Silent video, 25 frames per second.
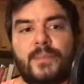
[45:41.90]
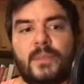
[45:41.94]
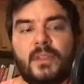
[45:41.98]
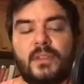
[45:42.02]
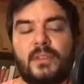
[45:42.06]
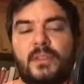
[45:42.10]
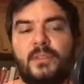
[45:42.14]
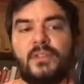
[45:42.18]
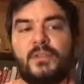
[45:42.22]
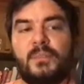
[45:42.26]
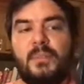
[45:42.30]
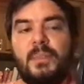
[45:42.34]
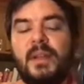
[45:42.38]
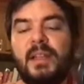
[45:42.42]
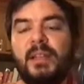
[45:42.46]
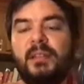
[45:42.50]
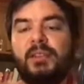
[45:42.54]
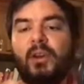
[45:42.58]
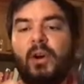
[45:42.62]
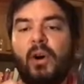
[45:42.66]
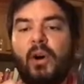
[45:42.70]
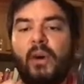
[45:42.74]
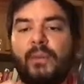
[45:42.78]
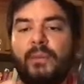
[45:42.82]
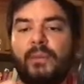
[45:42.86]
to split
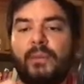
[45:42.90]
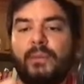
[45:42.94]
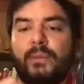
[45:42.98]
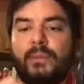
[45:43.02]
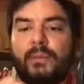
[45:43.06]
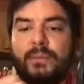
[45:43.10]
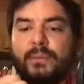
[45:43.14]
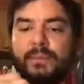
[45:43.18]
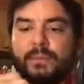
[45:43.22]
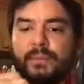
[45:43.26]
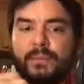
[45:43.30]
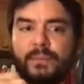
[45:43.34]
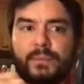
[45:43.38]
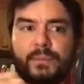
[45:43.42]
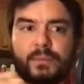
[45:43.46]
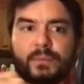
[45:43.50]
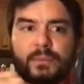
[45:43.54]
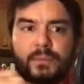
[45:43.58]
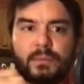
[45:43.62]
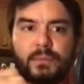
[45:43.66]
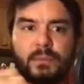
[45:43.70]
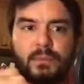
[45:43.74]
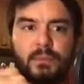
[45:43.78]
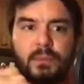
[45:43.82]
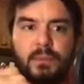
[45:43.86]
off
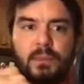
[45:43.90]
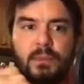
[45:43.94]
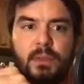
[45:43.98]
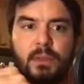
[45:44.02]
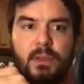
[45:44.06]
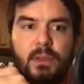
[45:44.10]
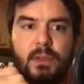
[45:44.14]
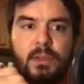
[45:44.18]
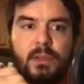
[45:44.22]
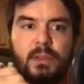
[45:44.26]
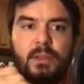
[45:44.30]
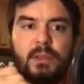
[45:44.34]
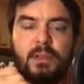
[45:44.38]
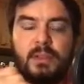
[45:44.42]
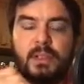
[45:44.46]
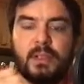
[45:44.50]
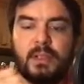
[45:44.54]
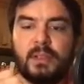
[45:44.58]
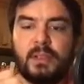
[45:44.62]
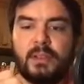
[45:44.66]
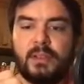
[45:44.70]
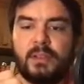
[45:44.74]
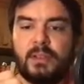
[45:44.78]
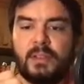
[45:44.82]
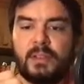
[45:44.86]

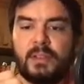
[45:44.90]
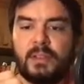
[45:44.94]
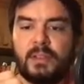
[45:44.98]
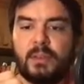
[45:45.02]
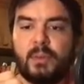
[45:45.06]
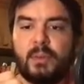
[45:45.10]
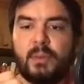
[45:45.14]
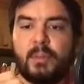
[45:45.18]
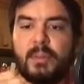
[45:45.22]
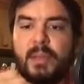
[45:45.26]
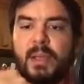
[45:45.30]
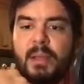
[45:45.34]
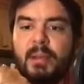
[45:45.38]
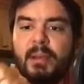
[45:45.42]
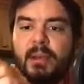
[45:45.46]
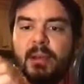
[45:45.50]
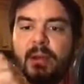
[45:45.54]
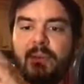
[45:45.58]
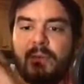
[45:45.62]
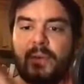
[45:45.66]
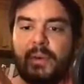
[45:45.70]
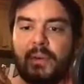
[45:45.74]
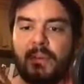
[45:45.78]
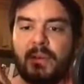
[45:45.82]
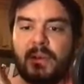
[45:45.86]
the, the the remainder
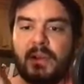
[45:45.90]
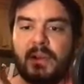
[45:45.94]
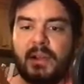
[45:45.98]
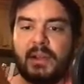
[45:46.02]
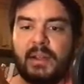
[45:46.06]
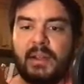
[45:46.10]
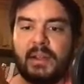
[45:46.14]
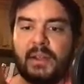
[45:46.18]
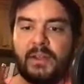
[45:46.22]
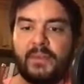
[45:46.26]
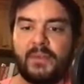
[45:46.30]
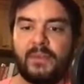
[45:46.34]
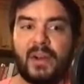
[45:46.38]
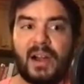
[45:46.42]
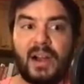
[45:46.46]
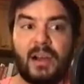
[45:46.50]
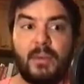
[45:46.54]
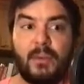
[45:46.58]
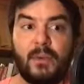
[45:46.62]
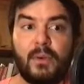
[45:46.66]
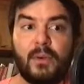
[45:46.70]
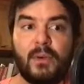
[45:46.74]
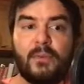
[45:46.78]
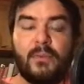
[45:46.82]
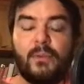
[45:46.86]
from the the
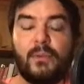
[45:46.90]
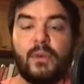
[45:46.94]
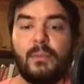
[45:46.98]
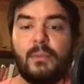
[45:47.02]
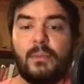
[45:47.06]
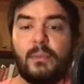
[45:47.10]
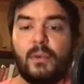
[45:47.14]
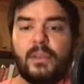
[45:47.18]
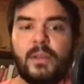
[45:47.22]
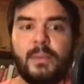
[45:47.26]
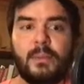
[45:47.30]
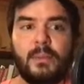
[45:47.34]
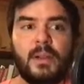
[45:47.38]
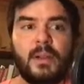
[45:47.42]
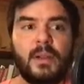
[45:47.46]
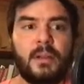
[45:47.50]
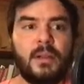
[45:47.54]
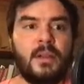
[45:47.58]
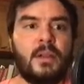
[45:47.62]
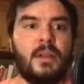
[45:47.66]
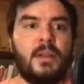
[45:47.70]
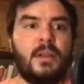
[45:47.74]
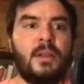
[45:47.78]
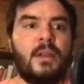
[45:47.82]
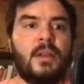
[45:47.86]
full full multiple
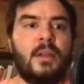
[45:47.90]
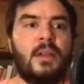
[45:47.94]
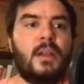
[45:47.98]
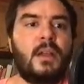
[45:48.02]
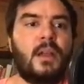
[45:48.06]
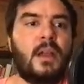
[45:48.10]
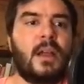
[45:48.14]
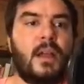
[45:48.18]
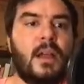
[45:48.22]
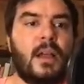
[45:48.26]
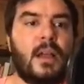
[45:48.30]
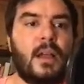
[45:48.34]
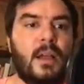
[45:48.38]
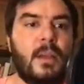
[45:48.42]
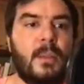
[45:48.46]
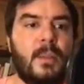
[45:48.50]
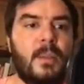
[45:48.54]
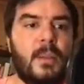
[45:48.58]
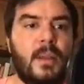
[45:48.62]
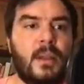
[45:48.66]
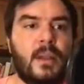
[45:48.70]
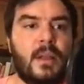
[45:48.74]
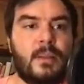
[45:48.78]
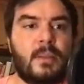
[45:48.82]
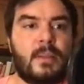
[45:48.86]

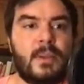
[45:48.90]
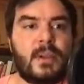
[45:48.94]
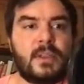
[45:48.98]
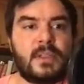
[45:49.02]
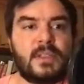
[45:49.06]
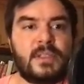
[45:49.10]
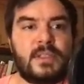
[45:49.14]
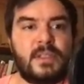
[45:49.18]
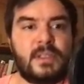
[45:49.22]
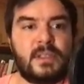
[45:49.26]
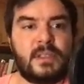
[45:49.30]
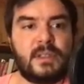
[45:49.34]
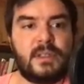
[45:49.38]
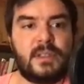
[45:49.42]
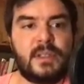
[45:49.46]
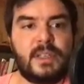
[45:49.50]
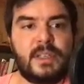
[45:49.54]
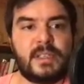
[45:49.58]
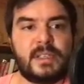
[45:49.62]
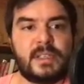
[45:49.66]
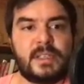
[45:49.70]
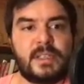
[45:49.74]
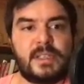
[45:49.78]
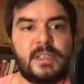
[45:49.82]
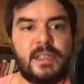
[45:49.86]
um, because
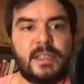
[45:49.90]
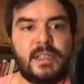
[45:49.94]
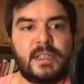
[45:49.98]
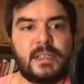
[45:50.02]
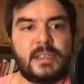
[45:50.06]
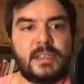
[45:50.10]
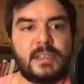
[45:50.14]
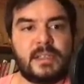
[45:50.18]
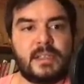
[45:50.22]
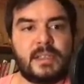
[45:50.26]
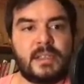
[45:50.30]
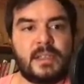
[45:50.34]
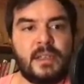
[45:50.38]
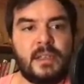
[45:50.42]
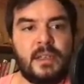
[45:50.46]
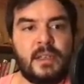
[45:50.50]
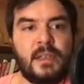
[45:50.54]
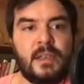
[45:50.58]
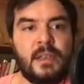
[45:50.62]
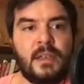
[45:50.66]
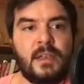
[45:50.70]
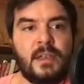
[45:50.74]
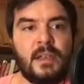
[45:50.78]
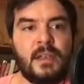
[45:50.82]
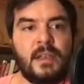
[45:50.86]
this is
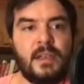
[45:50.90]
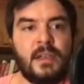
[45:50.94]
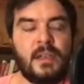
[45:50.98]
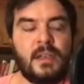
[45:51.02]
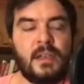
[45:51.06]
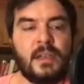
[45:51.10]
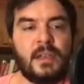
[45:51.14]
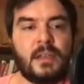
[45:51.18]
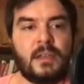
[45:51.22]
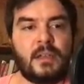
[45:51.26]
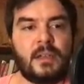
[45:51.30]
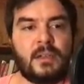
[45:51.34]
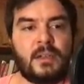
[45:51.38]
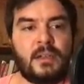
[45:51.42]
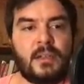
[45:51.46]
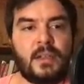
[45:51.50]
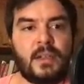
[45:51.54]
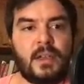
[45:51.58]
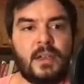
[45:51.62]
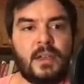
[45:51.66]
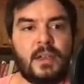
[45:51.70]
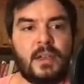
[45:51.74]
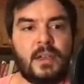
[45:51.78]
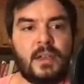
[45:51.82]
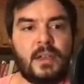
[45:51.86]

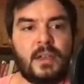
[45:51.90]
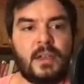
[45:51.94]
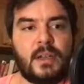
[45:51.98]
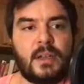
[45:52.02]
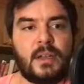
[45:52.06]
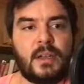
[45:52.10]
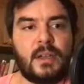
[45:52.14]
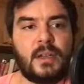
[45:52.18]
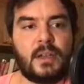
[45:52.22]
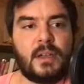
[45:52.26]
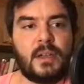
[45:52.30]
the